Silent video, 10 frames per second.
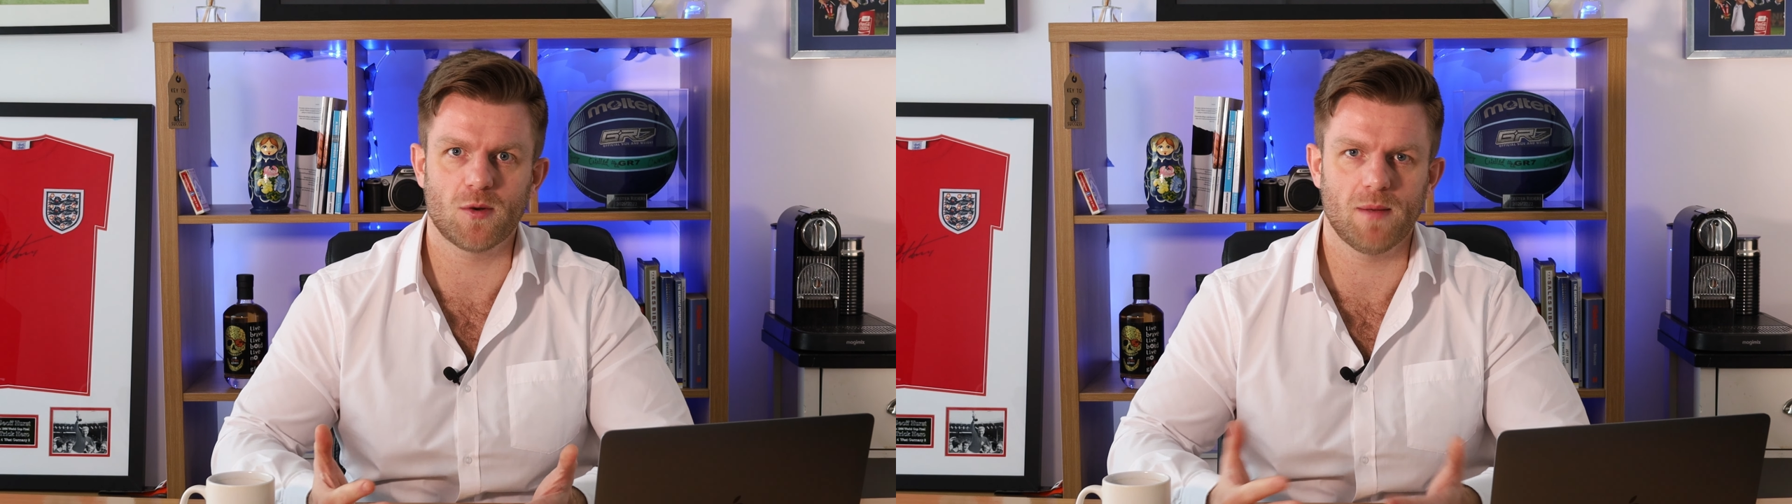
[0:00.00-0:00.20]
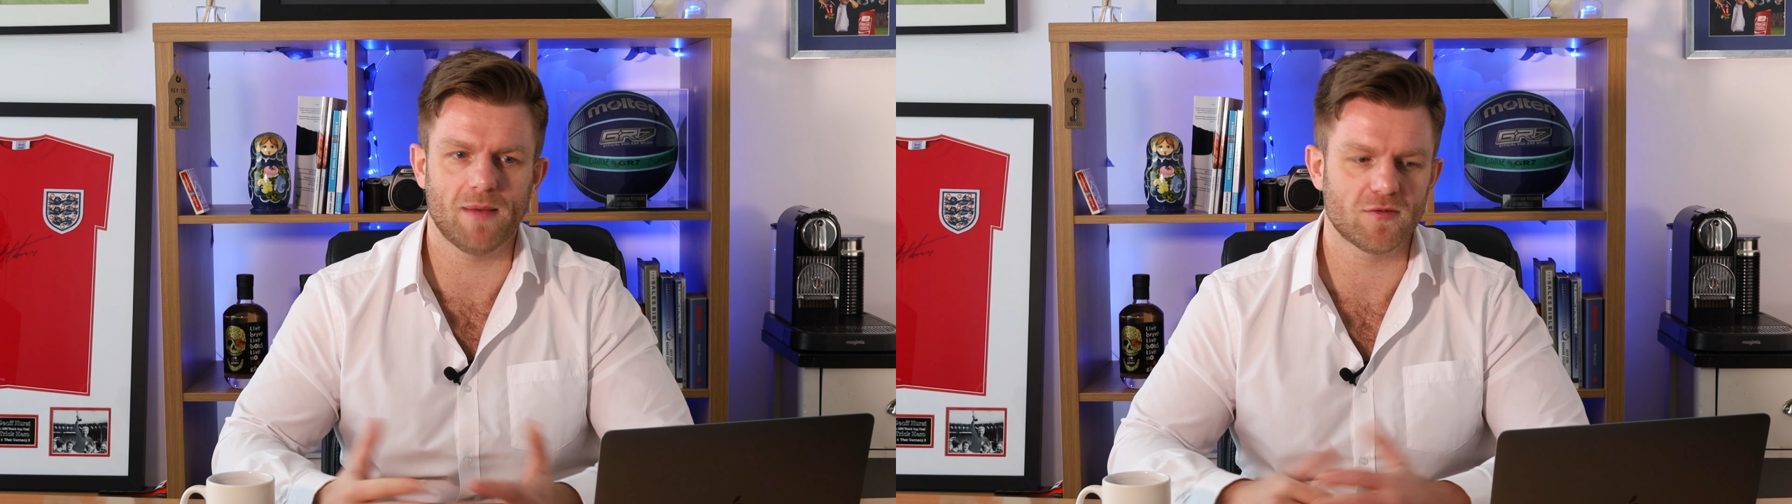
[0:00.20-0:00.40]

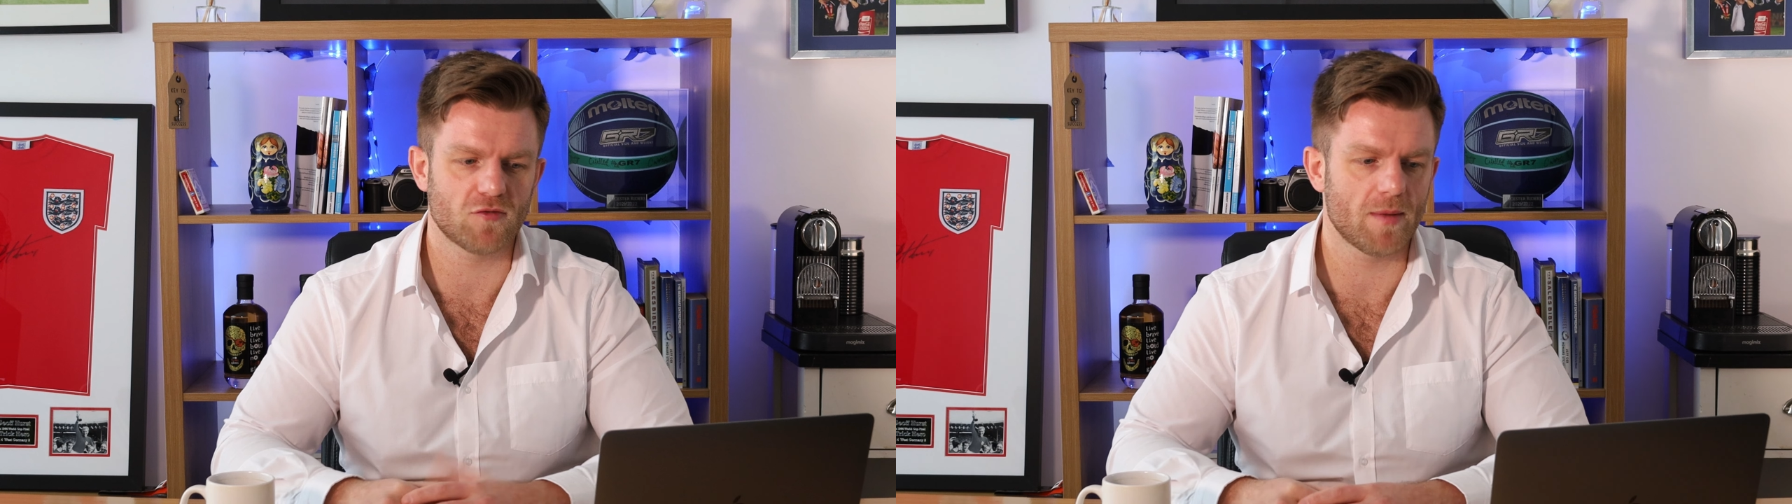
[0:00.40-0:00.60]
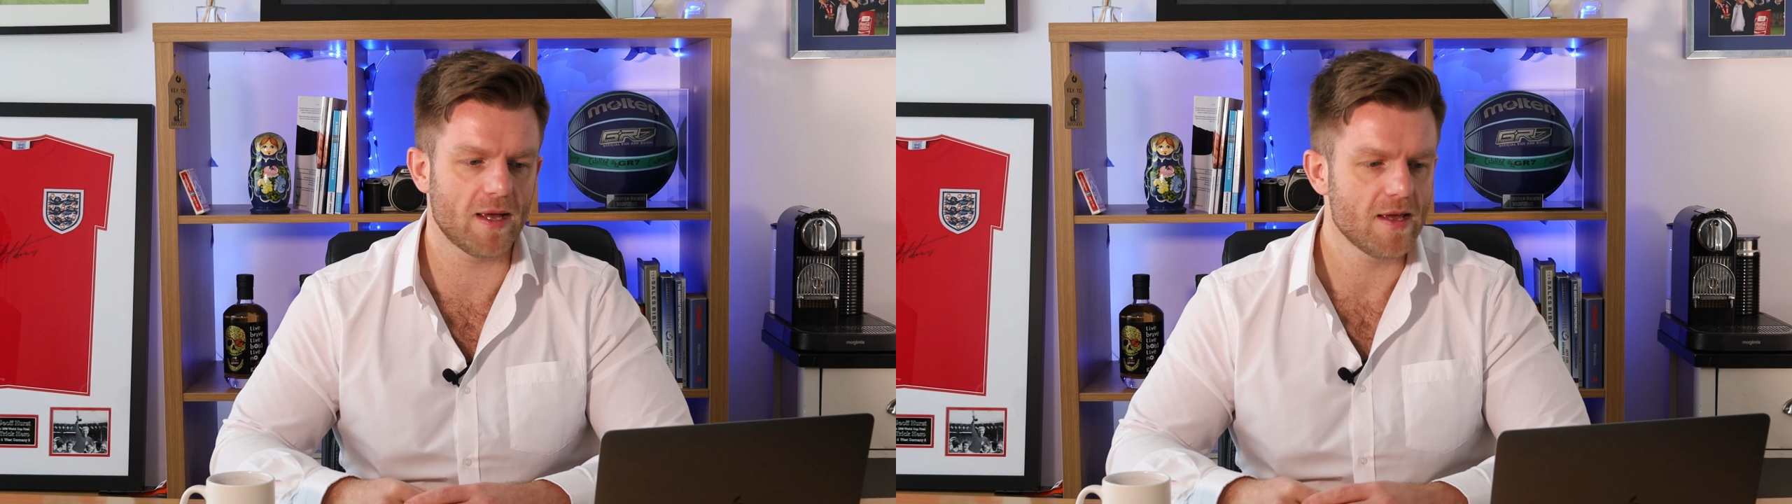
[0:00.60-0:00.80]
Quick maths,
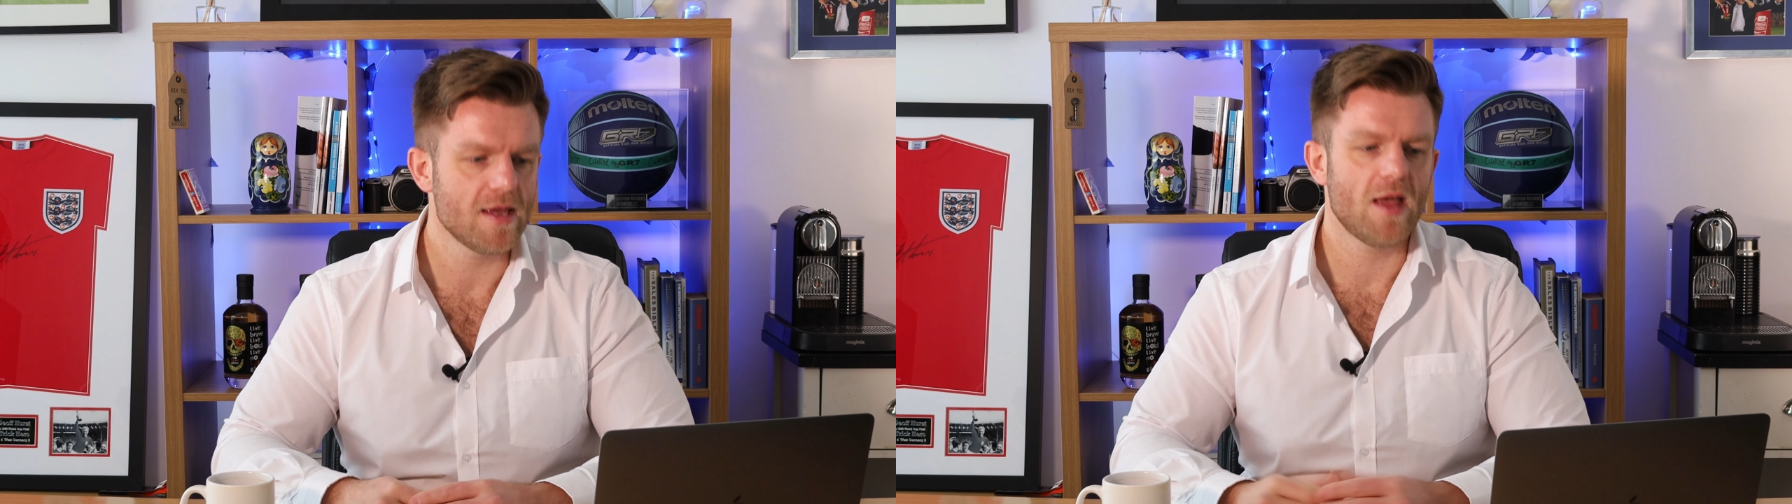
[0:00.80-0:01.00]
Robert.